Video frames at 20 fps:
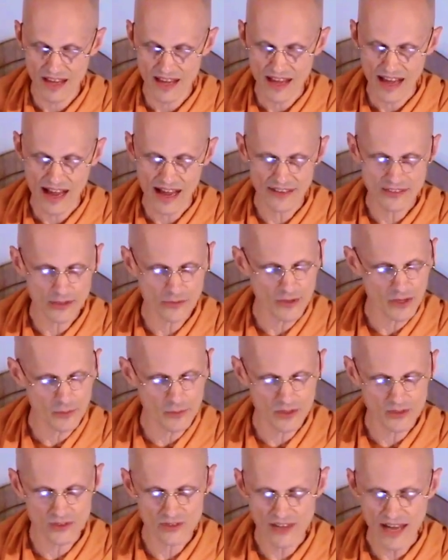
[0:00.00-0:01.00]
as if he
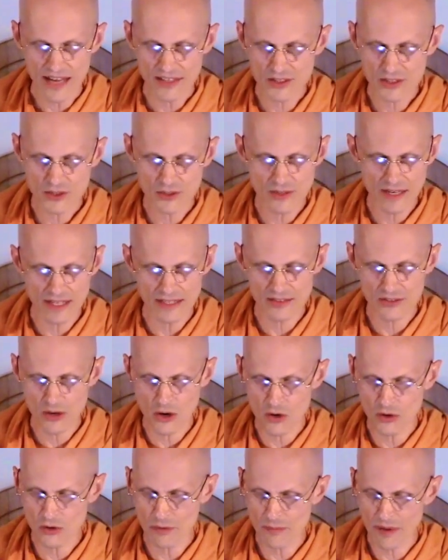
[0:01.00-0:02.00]
would saturate his
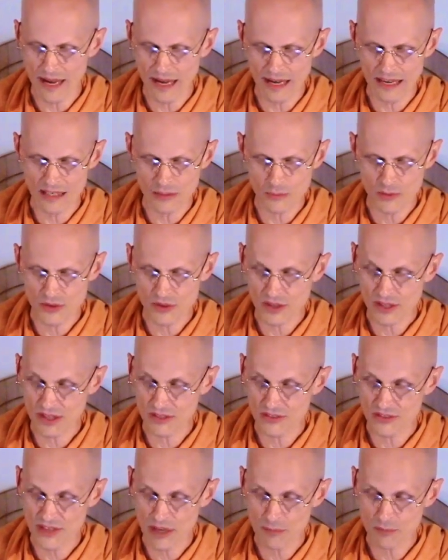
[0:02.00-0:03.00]
own mind with the
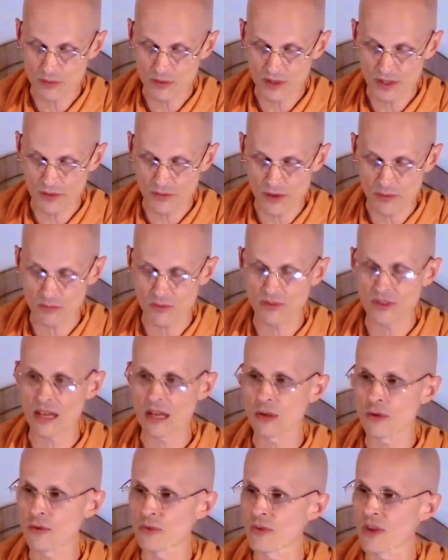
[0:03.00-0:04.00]
conception of
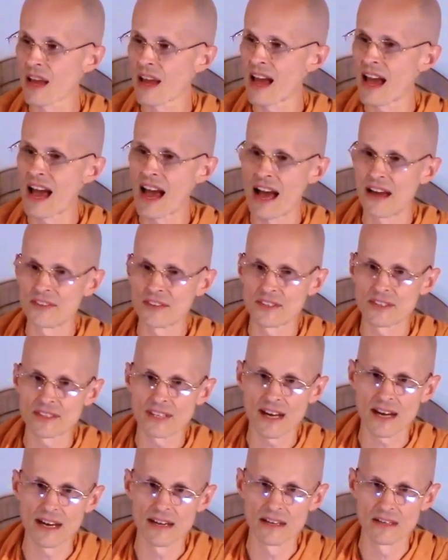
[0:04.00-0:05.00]
himself as a
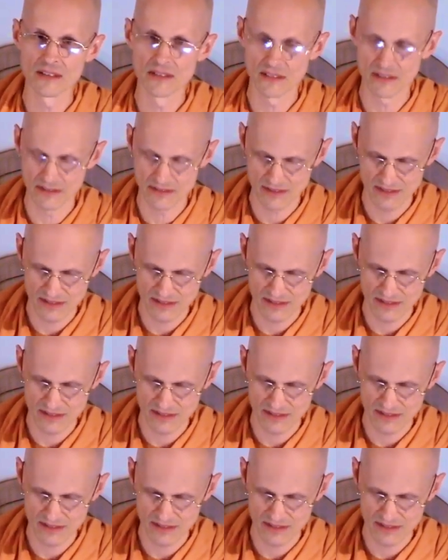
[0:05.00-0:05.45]
child.